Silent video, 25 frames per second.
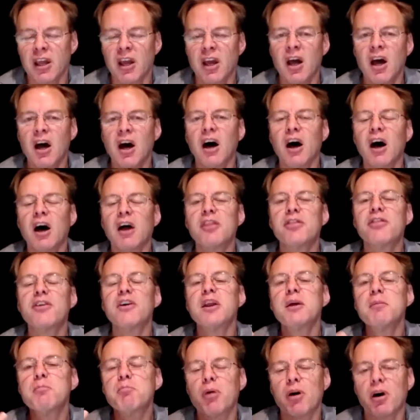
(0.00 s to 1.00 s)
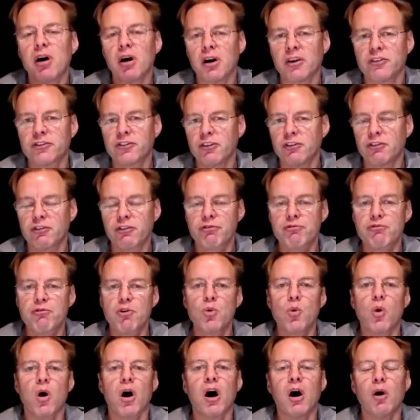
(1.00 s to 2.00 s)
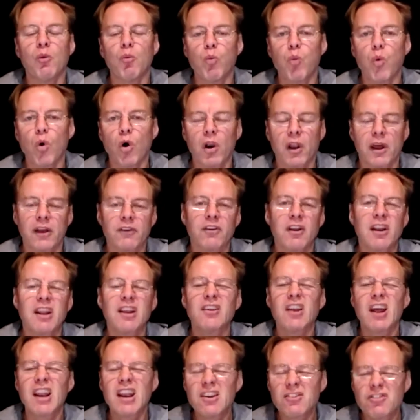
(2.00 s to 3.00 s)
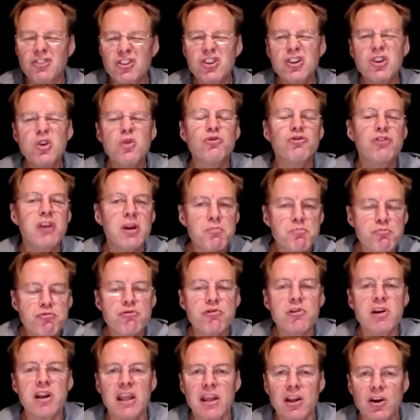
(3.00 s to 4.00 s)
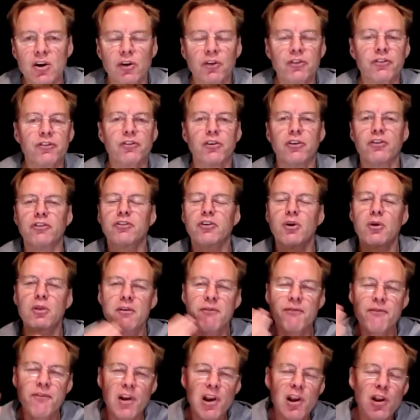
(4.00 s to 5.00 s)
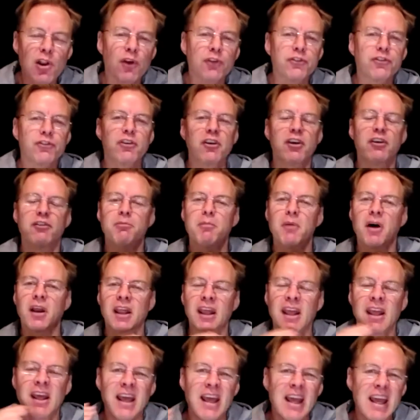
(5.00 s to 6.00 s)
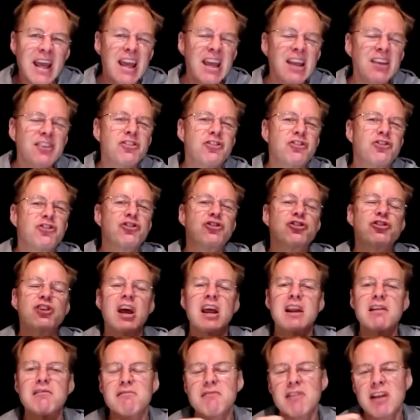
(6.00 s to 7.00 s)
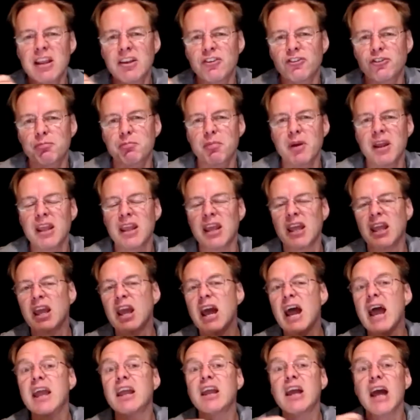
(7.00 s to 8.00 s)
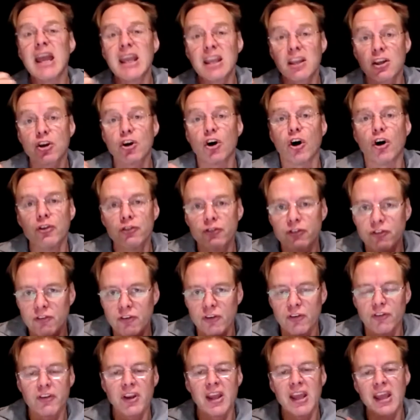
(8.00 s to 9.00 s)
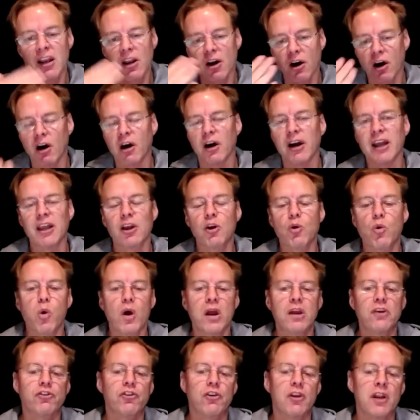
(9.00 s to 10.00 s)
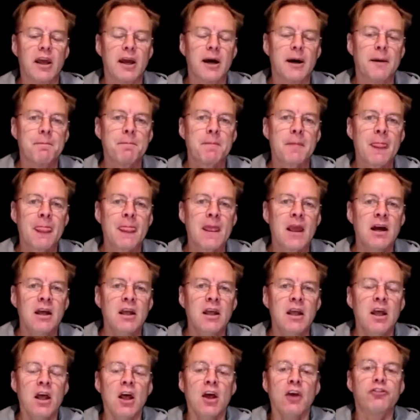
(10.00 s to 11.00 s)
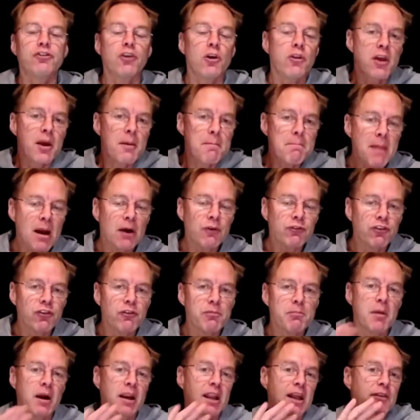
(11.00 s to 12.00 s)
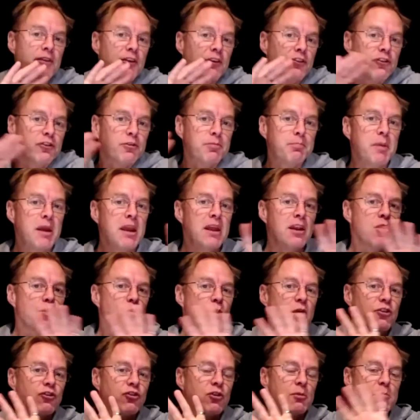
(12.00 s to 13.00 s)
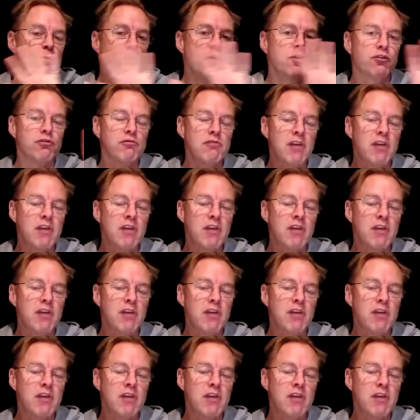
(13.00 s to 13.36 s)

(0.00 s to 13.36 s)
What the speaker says: that it passes through our wallet, and it's usually pretty constant. So the velocity of money is, generally speaking, a constant in our equation here. So the amount of money and the speed at which it moves around